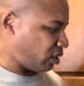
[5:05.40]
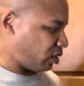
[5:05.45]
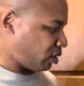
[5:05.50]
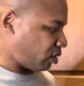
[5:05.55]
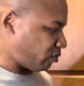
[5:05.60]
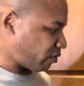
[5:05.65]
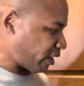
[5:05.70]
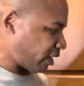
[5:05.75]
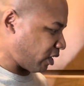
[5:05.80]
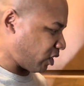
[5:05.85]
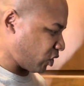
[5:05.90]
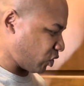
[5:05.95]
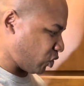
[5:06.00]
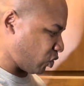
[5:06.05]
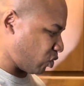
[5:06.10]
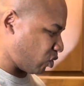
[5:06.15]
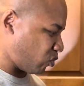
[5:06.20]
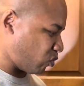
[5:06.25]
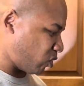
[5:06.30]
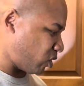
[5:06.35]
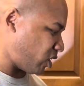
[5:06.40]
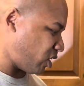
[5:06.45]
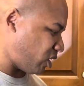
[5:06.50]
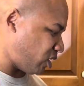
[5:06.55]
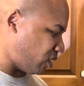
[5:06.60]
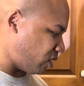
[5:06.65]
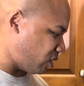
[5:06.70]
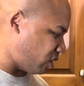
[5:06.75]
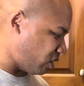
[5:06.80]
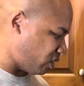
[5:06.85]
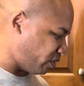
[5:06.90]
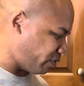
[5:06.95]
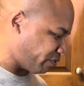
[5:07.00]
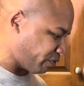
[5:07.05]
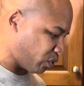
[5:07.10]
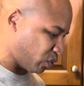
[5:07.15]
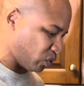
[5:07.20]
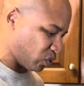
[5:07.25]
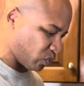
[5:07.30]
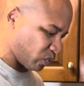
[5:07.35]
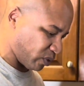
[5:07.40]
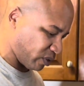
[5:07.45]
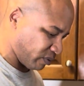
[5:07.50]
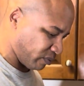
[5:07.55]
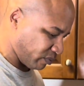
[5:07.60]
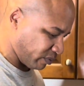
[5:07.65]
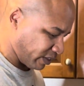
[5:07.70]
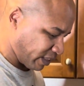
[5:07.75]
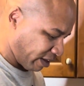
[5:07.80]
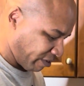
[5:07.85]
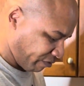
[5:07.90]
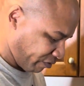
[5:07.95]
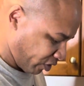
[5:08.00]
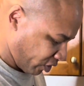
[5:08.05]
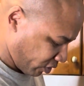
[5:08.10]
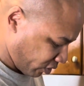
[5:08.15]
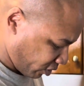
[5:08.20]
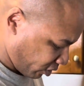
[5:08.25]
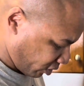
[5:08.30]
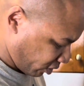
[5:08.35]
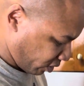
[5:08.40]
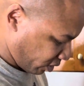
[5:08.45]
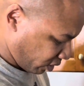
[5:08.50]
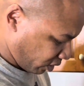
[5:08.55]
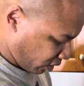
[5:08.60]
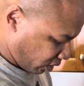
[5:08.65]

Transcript: right? Because you don't want to eat good fruits with that vinegar